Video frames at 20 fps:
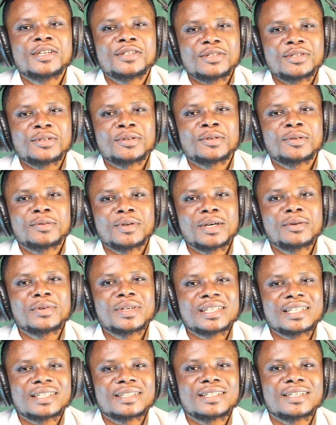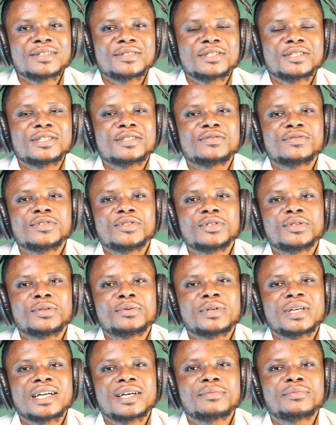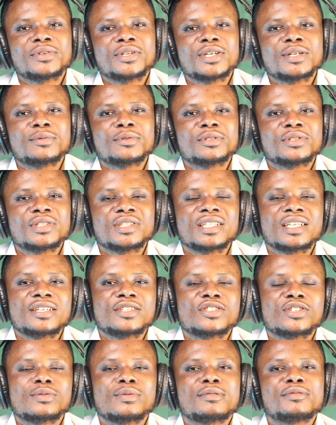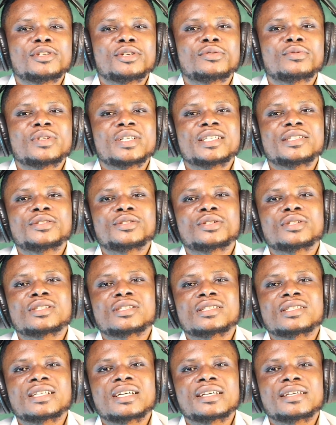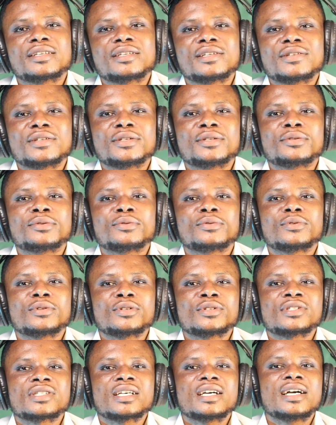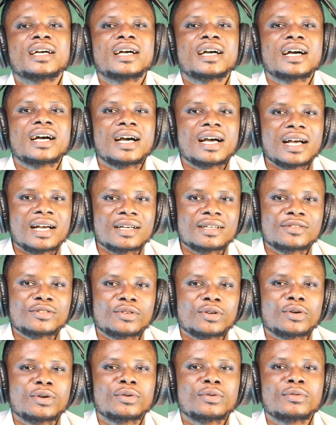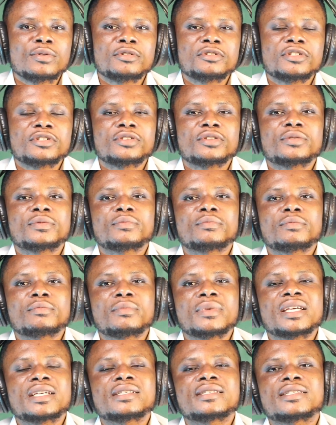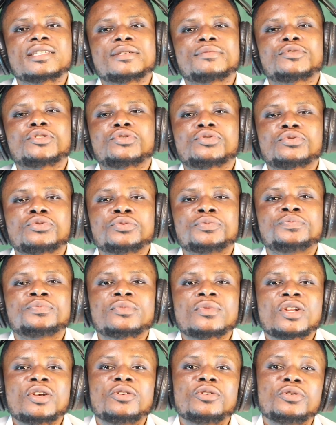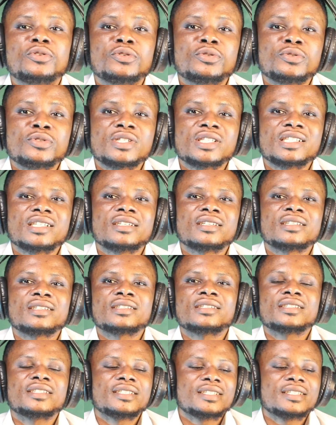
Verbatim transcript: So when we get down to the video, we can be able to hear some of the questions that he was asked or what makes him to lose the